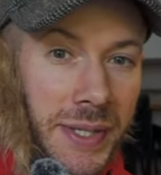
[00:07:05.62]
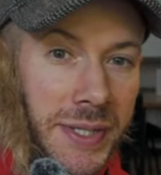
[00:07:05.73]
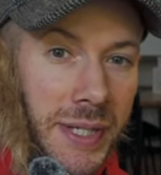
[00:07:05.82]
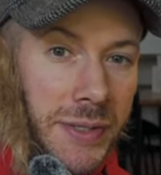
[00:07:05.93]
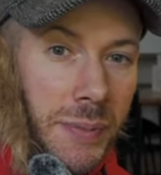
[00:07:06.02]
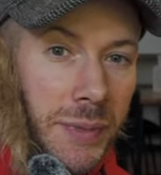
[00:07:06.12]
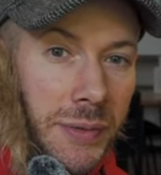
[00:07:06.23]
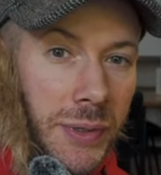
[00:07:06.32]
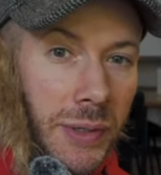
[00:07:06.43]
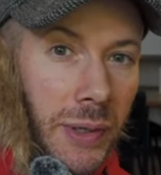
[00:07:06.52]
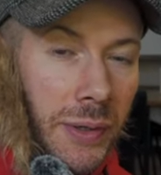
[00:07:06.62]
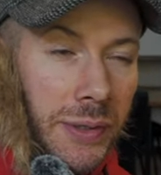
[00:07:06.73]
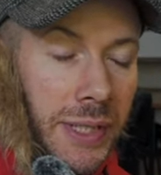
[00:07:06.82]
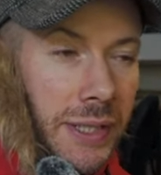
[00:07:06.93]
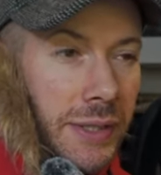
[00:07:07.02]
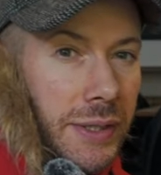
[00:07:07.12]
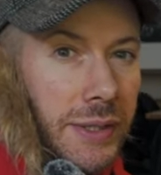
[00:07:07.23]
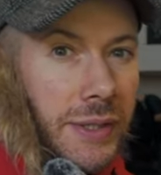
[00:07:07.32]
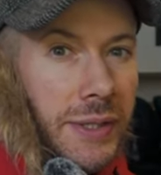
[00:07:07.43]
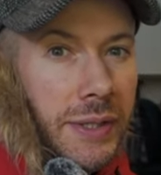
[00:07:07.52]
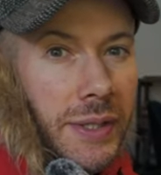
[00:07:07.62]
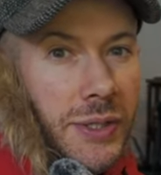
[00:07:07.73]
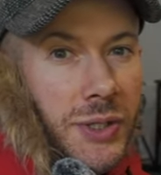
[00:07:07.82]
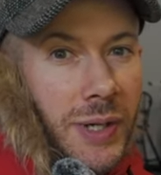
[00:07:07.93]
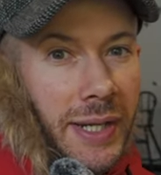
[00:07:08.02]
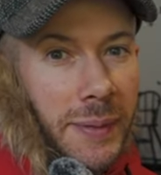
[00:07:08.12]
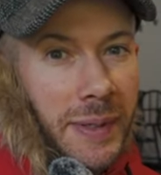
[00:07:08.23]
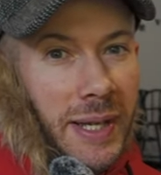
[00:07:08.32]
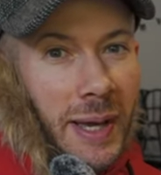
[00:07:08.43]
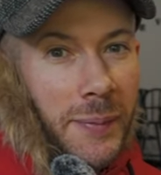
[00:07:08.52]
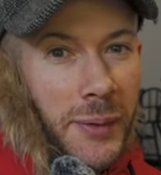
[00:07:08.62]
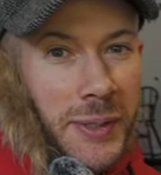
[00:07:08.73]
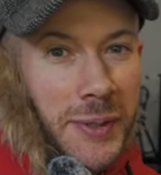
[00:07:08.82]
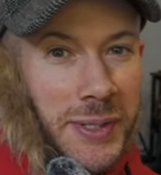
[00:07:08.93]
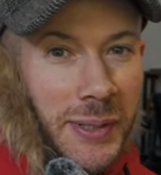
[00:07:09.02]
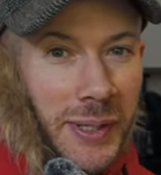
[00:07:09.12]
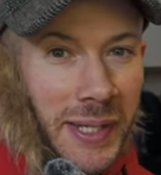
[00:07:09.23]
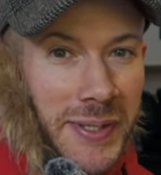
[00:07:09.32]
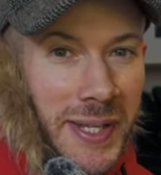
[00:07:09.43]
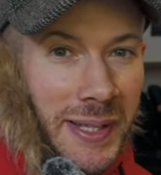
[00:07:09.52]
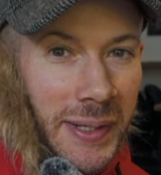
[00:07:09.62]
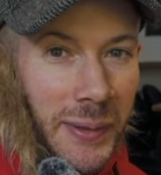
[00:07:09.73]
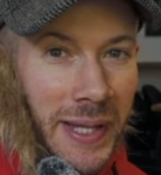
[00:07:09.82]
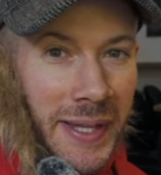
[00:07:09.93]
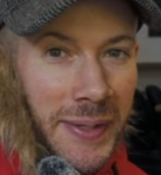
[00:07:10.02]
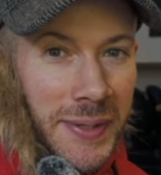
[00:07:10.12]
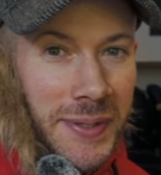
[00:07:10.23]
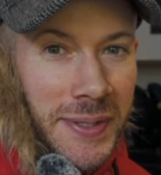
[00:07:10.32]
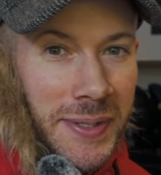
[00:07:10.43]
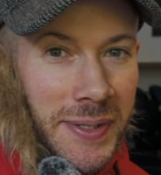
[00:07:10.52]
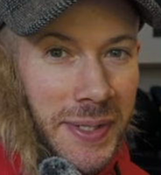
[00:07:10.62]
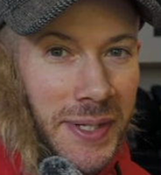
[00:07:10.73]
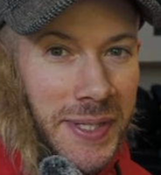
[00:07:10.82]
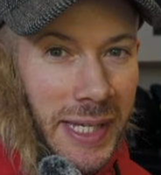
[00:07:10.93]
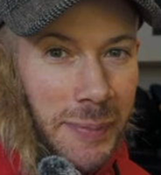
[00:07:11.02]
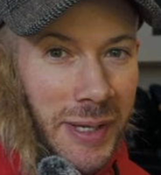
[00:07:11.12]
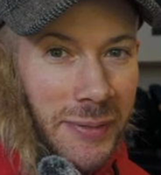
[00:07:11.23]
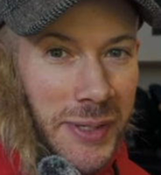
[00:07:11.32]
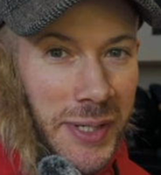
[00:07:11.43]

me. You see as I'm moving along, the it's tracking me. I'm not used to looking into that little lens. It's going to take a bit of an